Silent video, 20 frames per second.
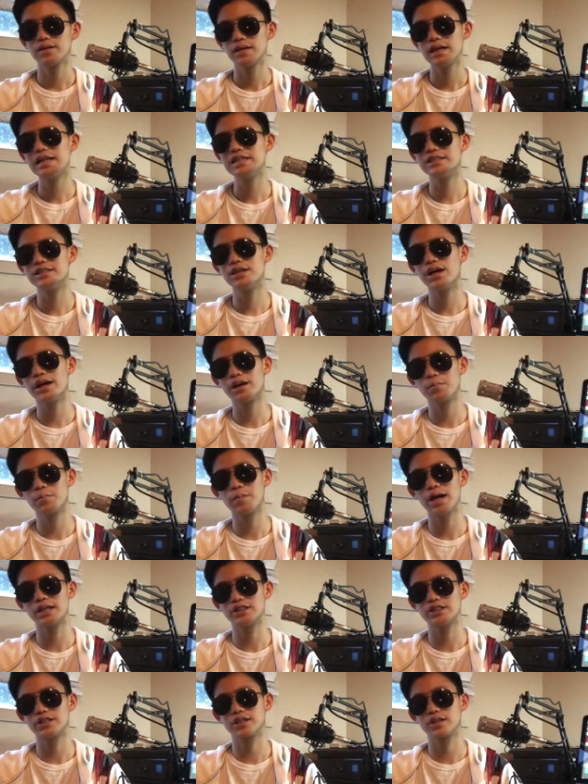It's like
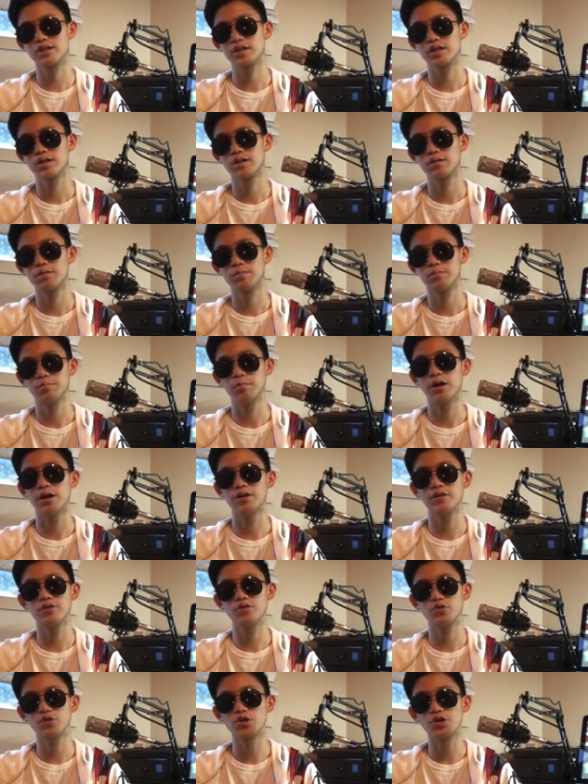magic, but
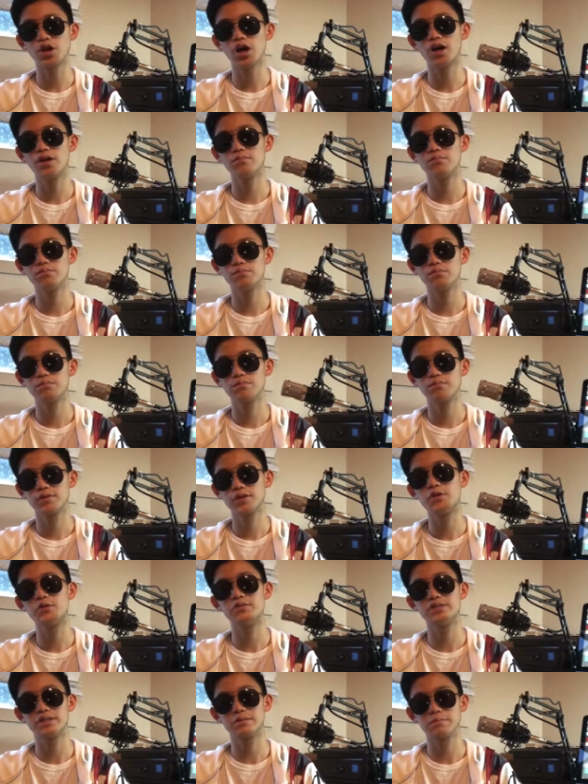you're not
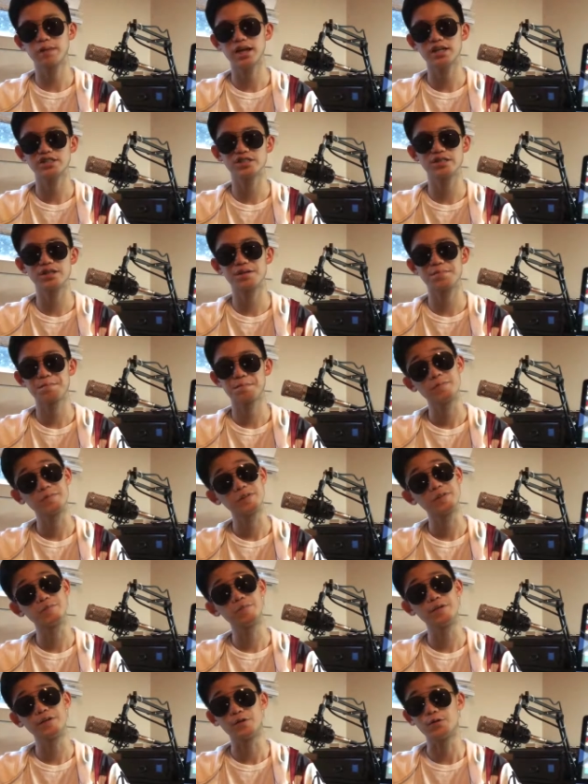using magic. It's
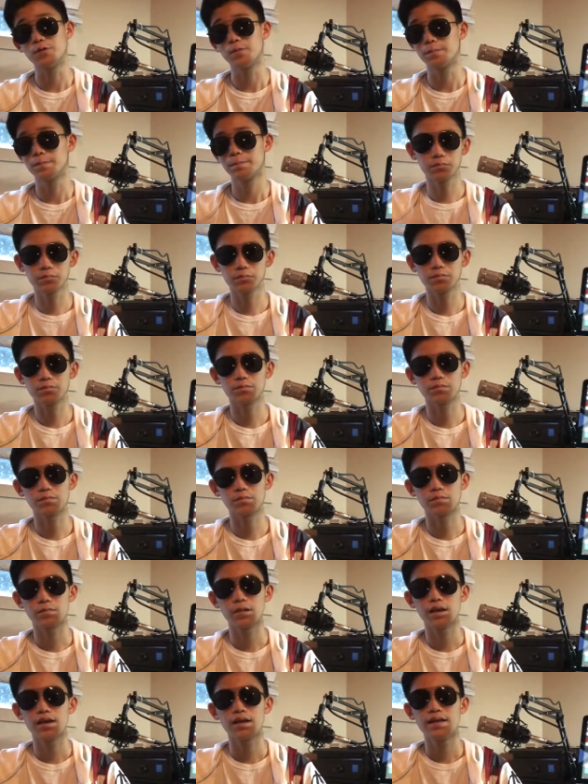pretty cool.
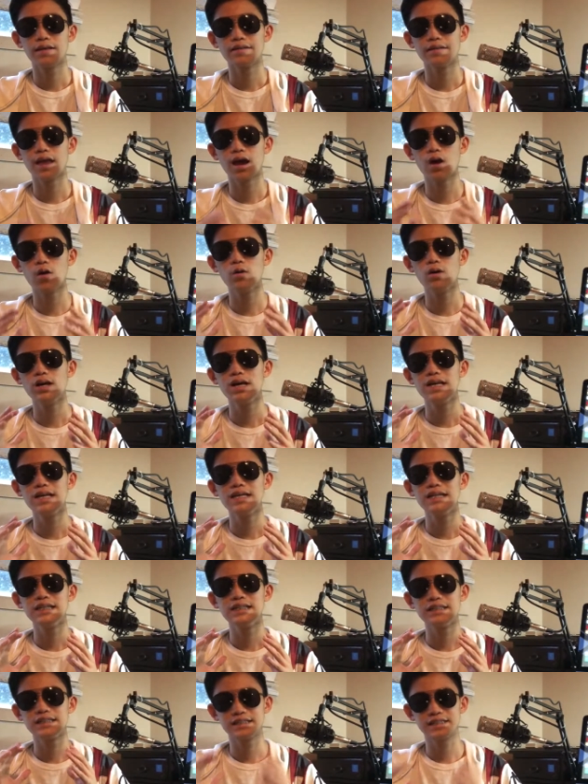Now,
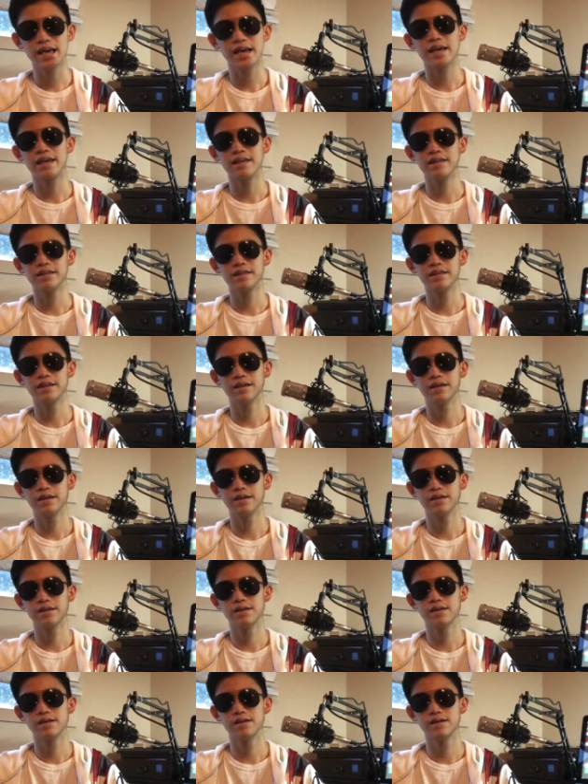second.
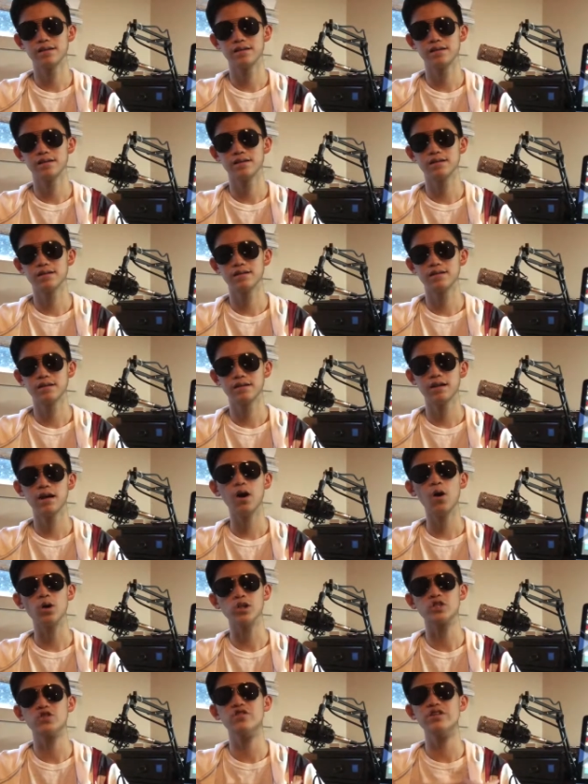
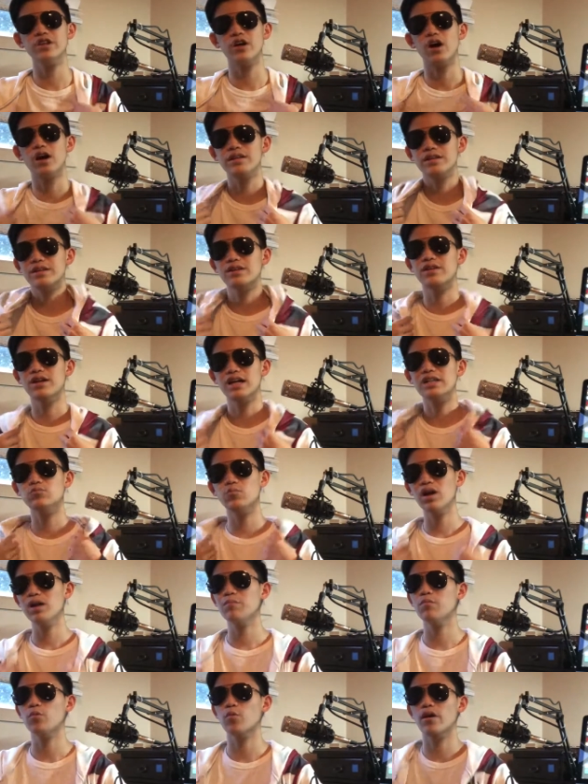Oh, it's really hot in here. Why
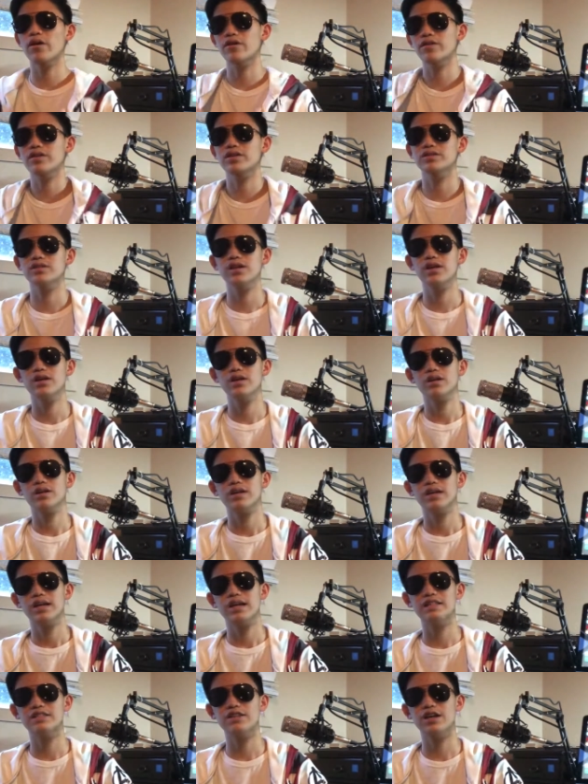am I wearing this?
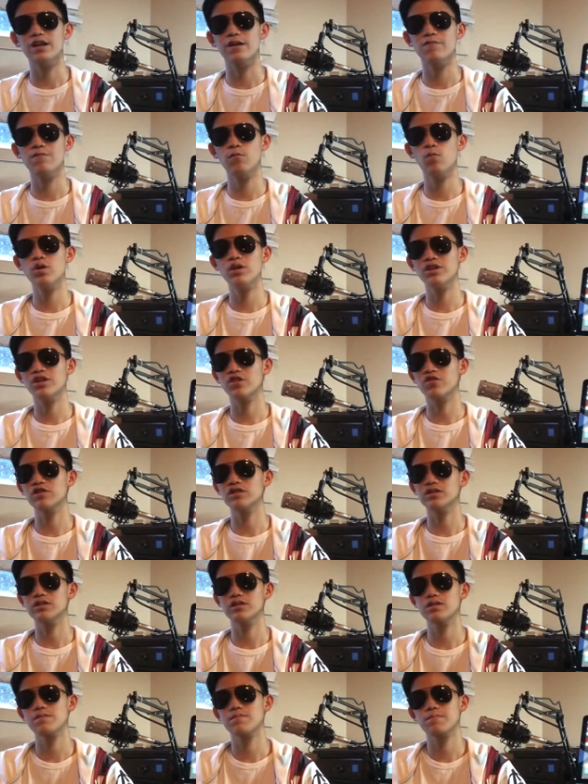It's like 40
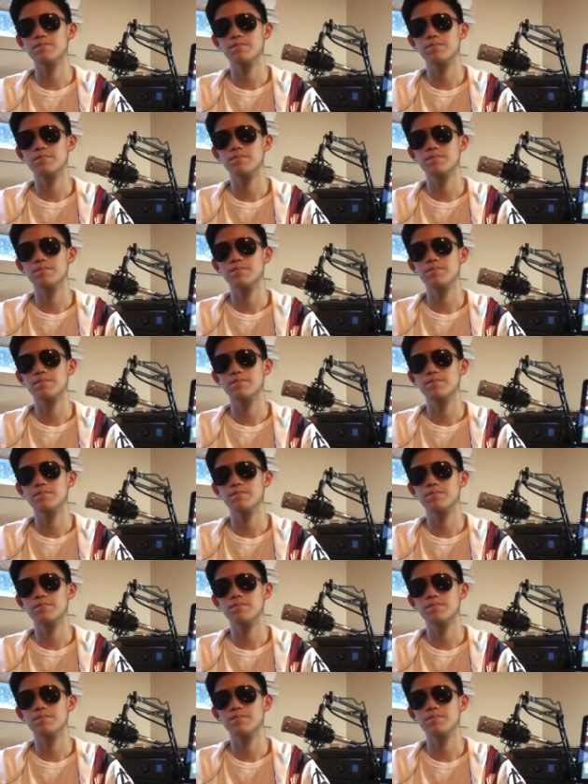degrees.